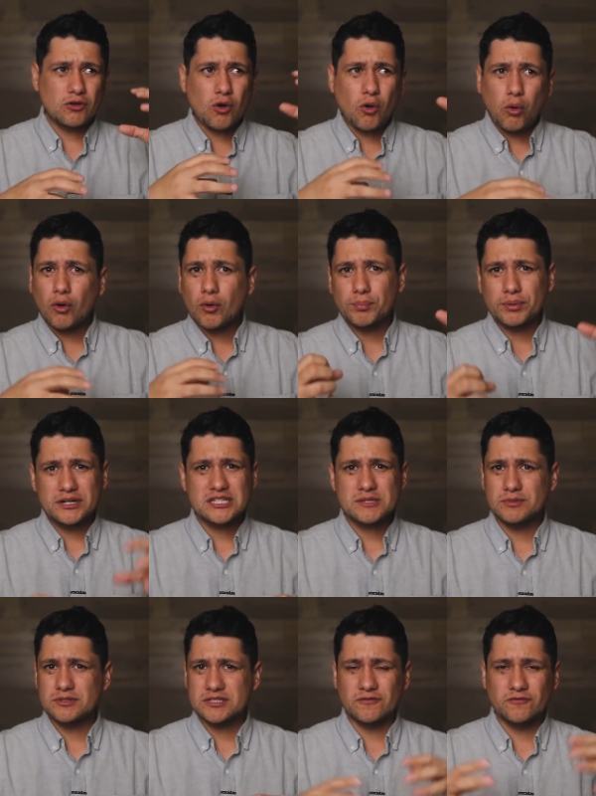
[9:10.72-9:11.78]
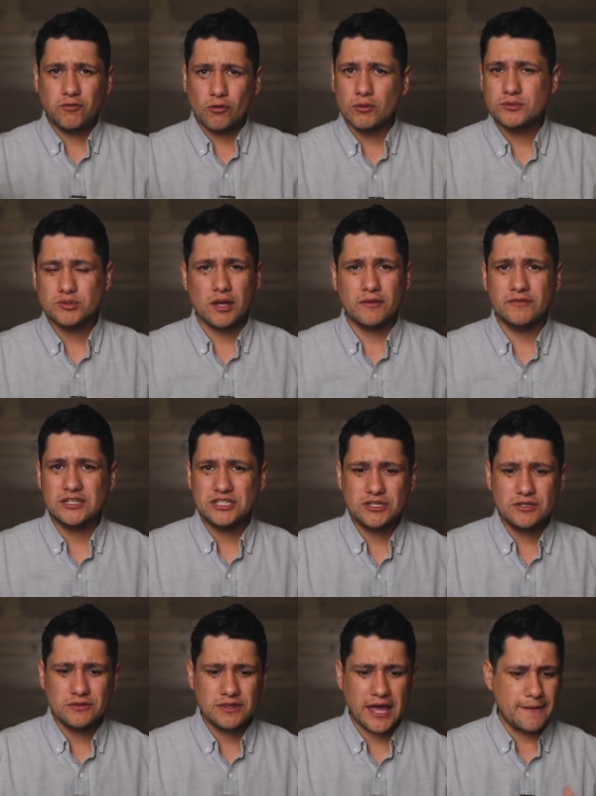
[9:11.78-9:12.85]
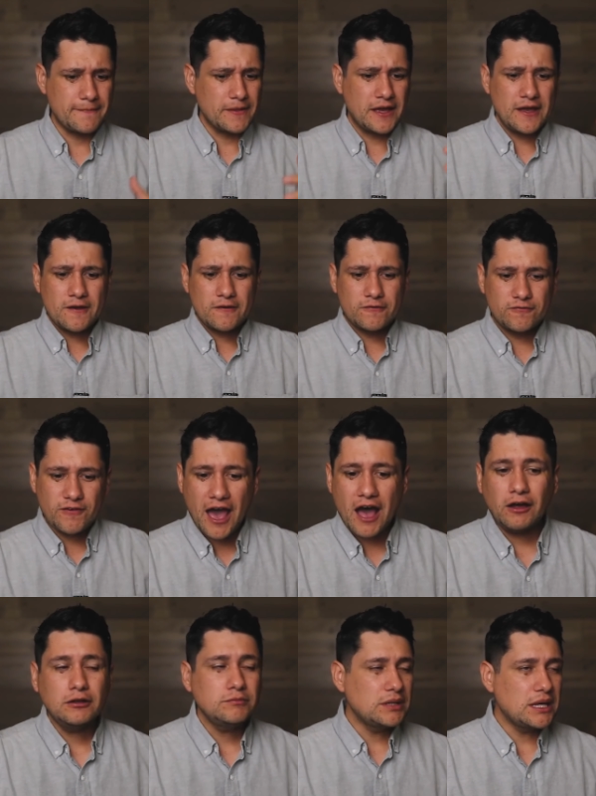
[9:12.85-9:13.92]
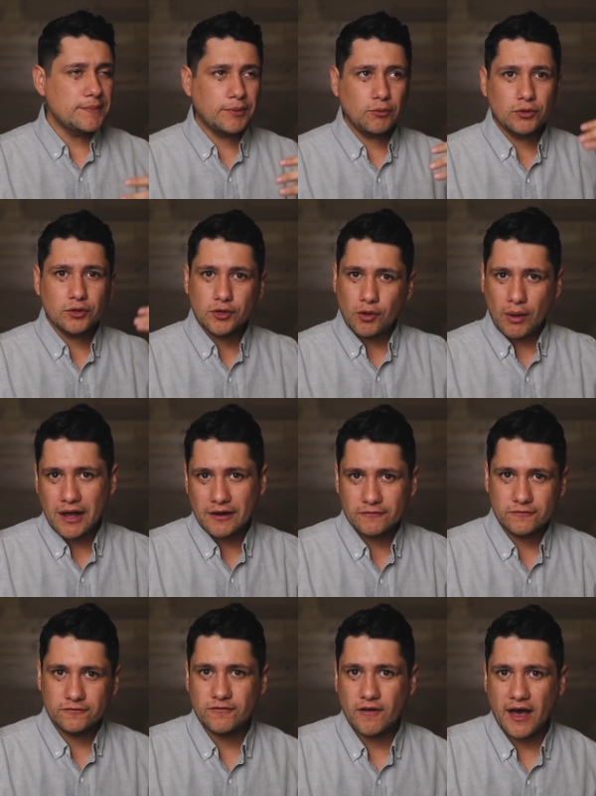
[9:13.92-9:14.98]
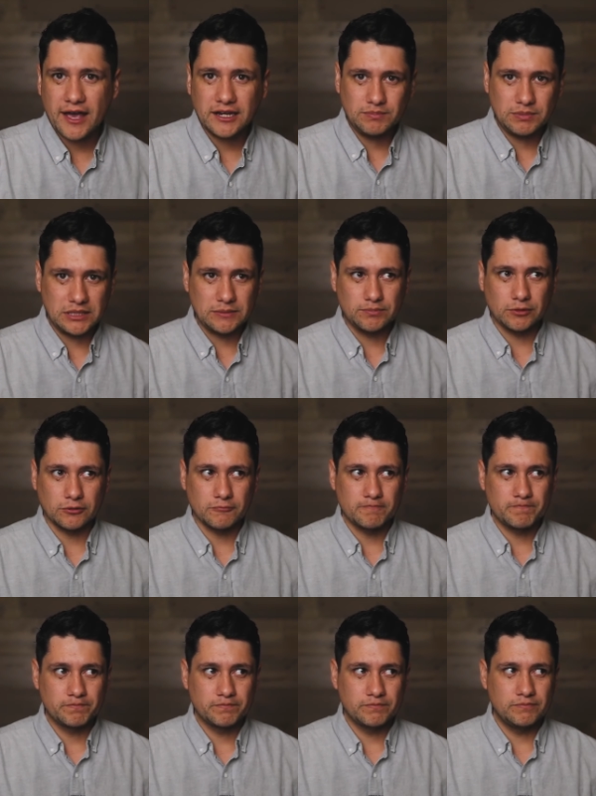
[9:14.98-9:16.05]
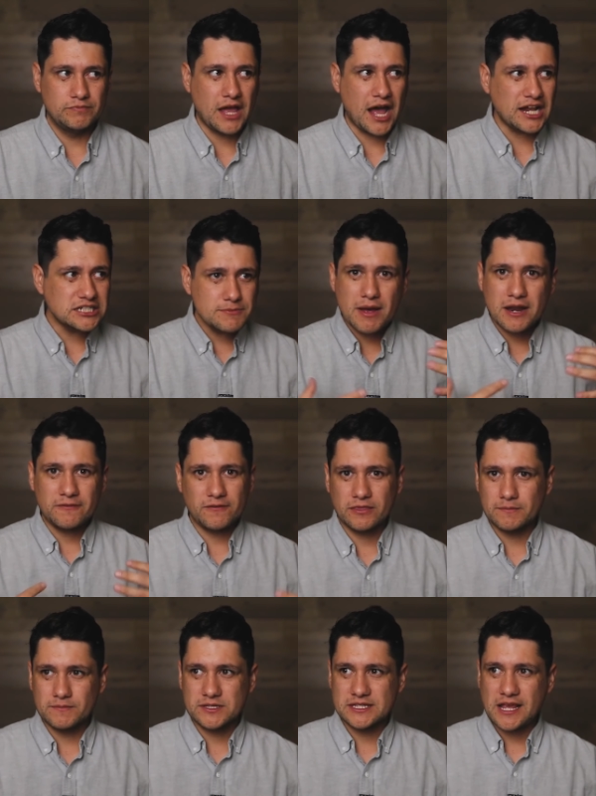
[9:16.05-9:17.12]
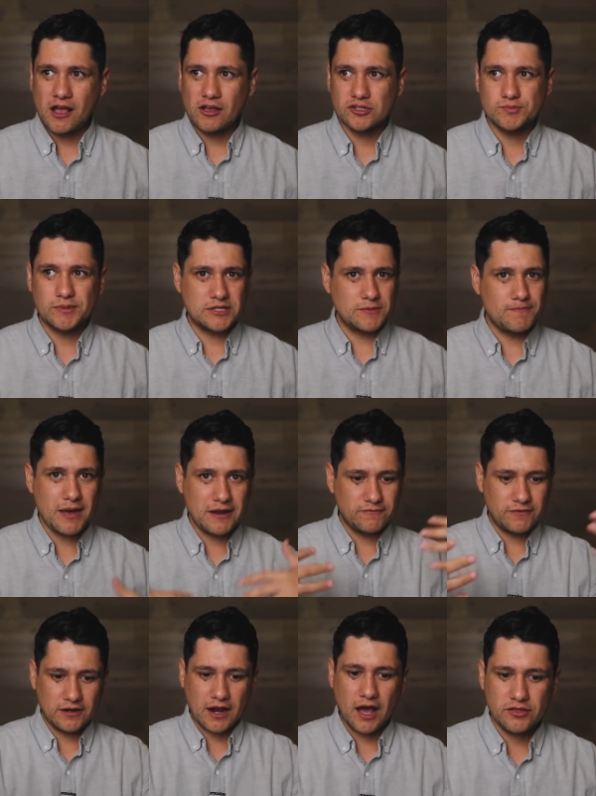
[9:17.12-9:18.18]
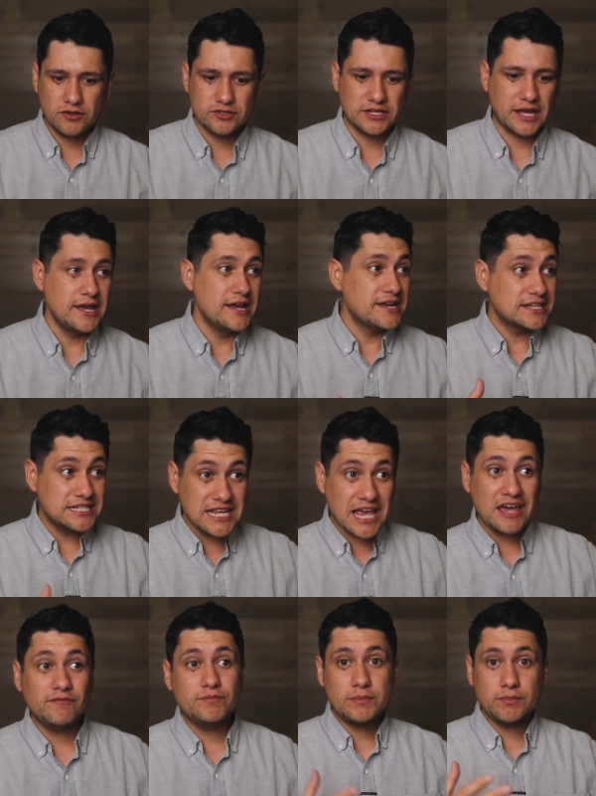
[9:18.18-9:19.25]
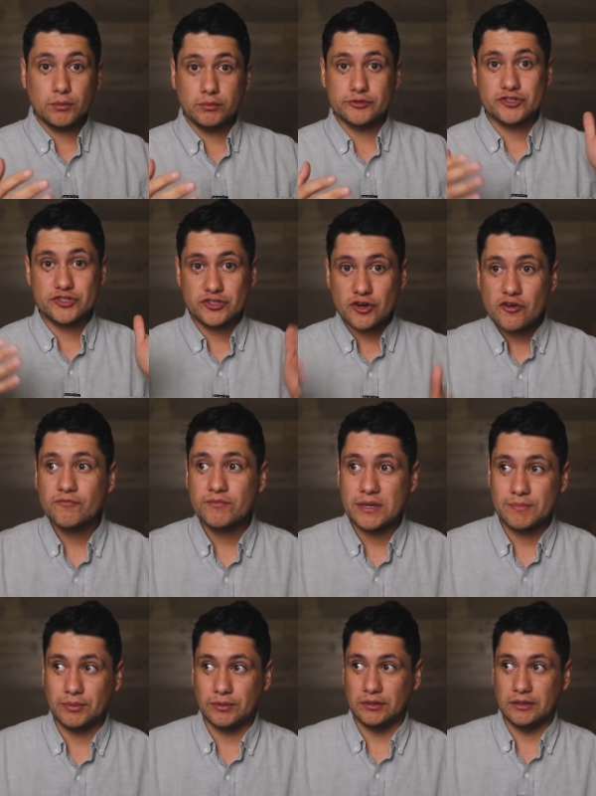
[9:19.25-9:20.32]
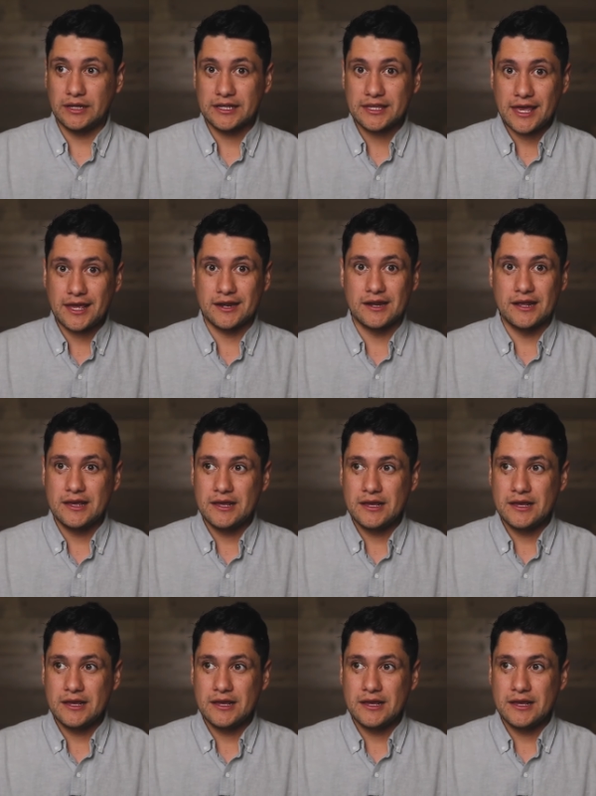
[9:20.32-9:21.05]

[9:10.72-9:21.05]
core principles of Forum 12v2, that found people will go out and find people. Not to benefit themselves, but to benefit others. That saved people will serve people. Again,